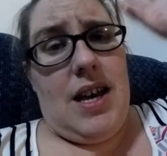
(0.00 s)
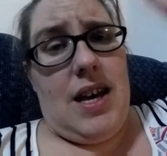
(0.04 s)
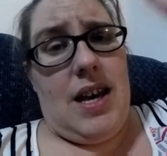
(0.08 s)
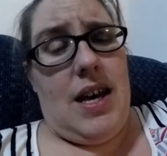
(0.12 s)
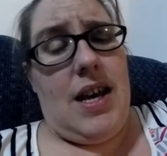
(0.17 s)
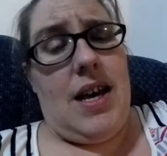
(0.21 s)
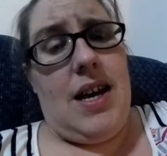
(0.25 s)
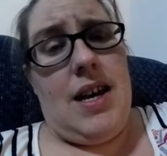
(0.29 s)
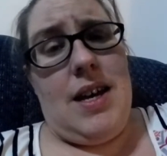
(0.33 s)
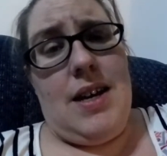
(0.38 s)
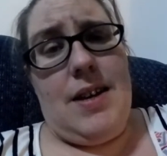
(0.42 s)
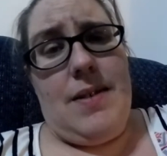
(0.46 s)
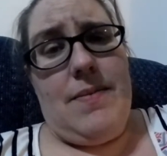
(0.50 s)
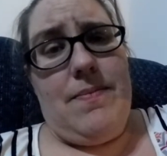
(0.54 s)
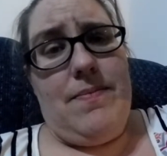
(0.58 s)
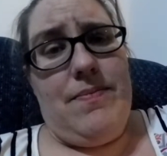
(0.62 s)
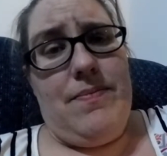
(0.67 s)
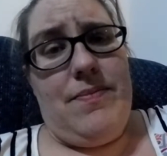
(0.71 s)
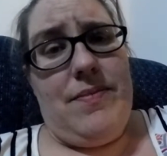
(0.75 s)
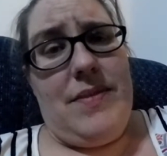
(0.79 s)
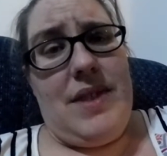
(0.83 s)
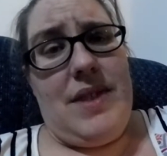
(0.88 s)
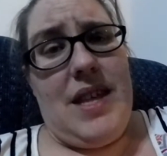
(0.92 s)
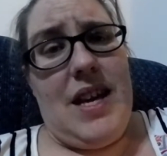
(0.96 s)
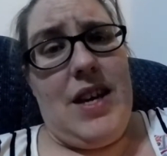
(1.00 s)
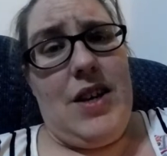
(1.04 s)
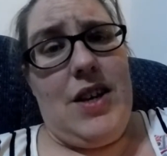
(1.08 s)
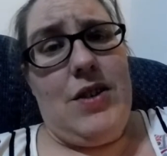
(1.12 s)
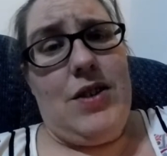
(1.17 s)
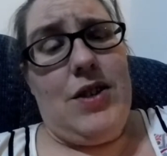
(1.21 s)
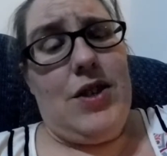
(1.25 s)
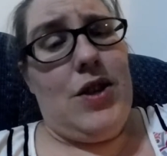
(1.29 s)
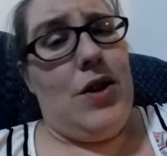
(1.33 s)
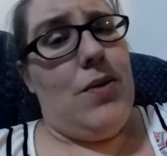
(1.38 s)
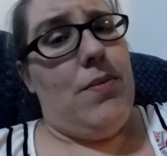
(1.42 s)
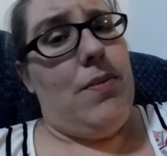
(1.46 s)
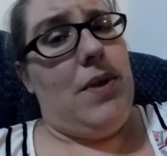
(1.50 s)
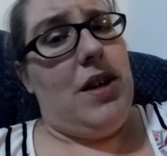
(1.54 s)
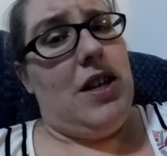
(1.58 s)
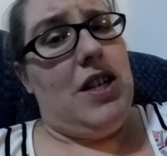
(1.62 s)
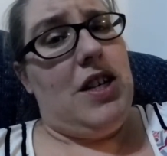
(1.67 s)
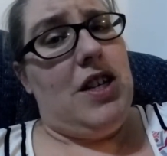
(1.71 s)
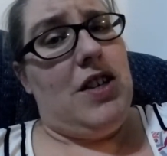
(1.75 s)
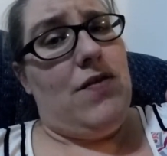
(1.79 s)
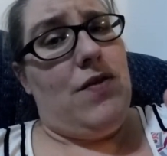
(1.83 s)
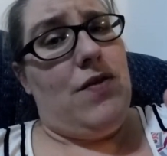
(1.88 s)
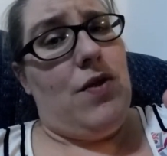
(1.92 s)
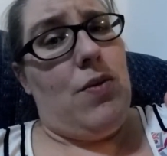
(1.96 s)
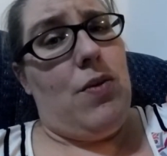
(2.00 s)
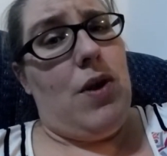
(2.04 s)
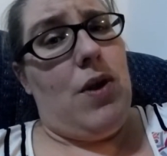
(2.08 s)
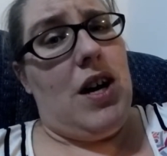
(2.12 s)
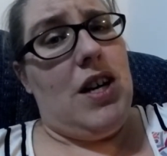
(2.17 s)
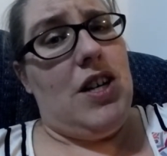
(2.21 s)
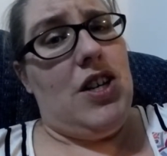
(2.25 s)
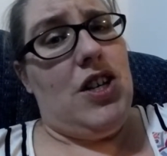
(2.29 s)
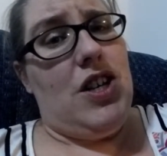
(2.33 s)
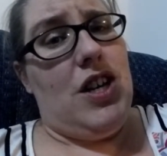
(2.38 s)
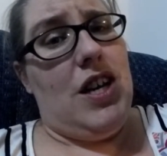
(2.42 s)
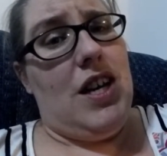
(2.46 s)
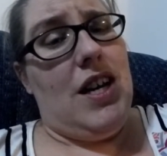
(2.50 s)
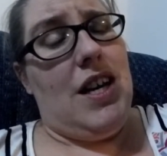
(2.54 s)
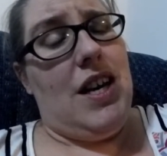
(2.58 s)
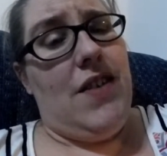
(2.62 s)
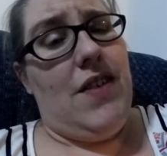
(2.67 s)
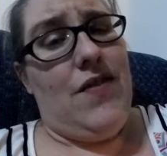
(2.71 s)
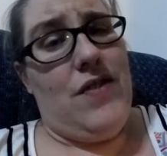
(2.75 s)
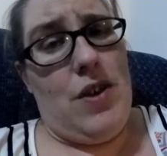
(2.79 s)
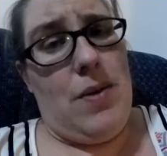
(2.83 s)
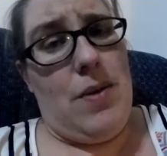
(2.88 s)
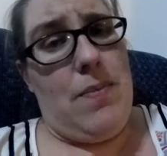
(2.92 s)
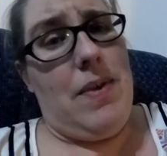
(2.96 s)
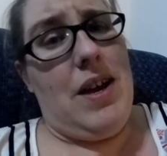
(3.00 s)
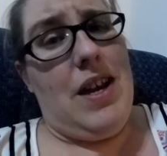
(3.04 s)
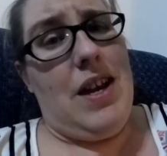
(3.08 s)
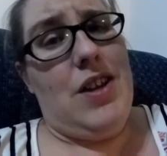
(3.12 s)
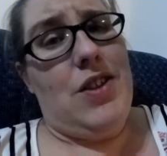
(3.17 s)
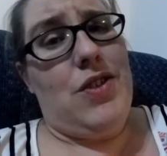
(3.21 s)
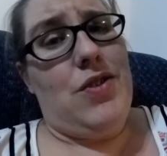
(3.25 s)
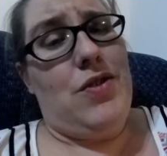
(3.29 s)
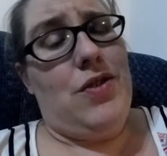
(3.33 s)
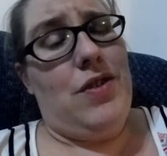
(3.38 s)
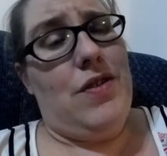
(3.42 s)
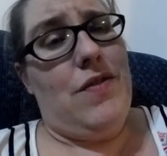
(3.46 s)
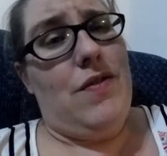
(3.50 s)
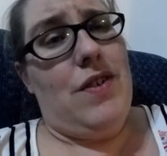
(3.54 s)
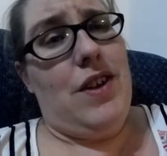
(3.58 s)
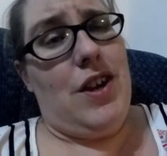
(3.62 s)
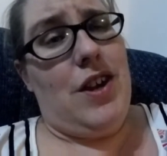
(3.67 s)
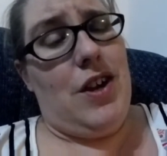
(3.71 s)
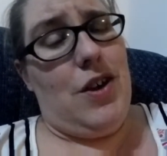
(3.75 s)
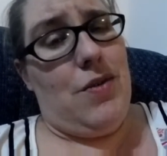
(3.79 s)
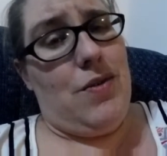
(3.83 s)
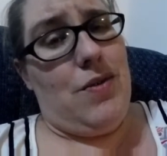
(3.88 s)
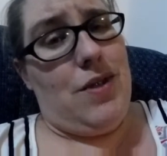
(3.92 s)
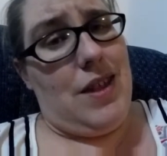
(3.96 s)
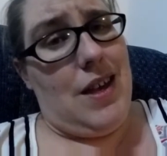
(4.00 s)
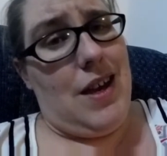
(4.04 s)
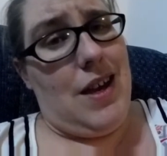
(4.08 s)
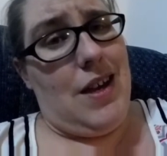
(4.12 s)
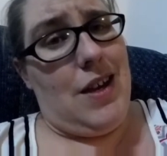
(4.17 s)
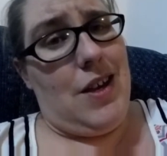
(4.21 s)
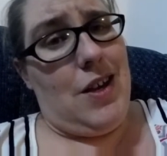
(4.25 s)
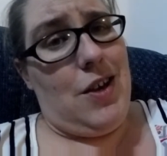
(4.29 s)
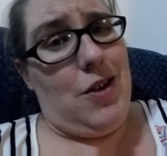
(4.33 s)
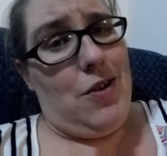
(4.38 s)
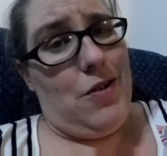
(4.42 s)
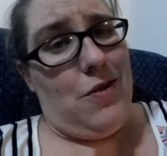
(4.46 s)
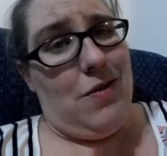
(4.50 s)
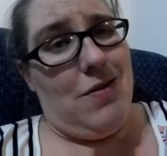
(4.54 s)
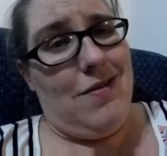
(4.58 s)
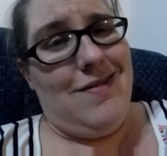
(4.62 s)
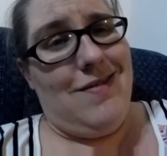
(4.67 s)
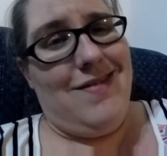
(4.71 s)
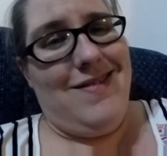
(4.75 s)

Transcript: Thank you so much for watching. If you made it through the video, thank you.